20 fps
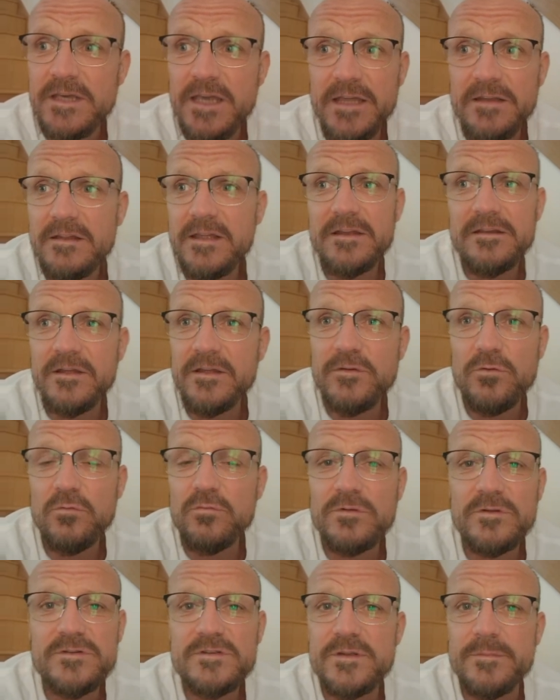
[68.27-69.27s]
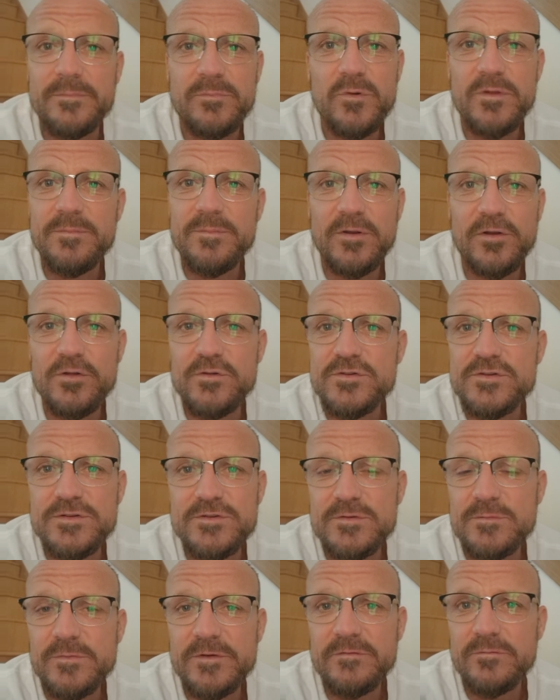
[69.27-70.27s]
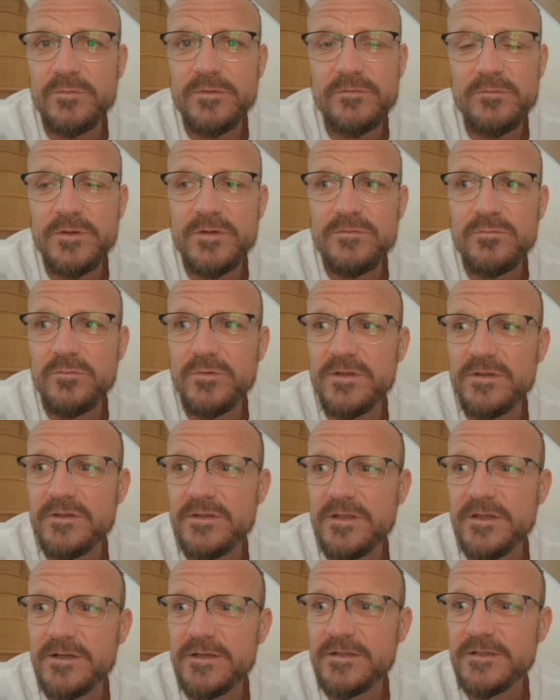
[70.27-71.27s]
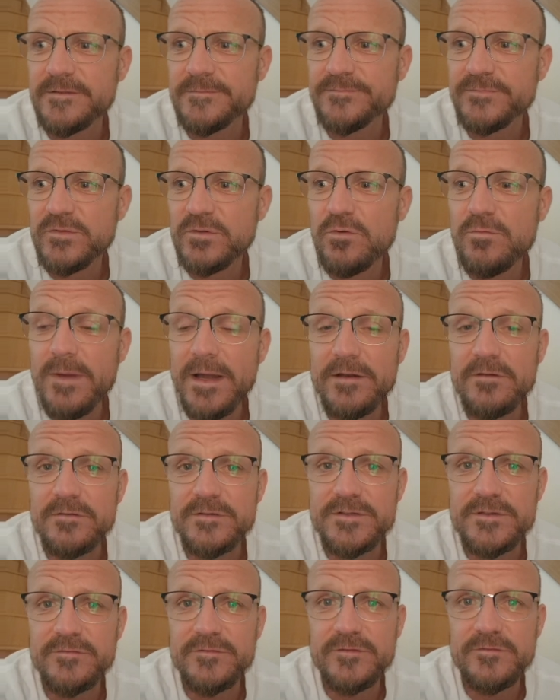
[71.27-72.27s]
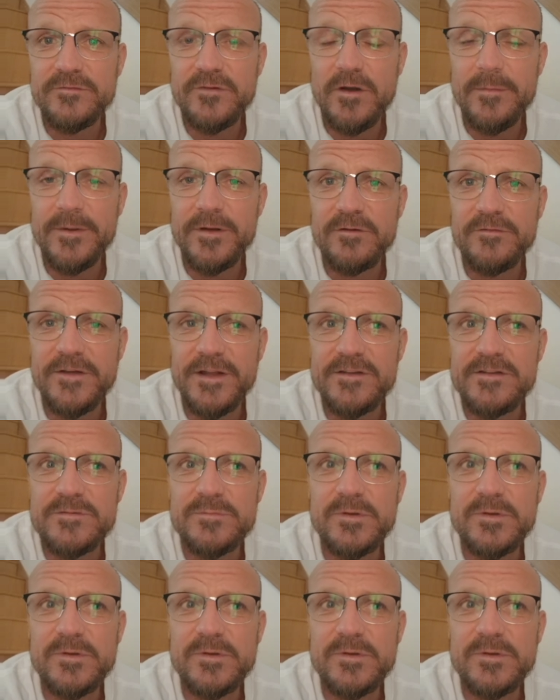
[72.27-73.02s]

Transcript: all with pollutions and with all manner of different environmental factors.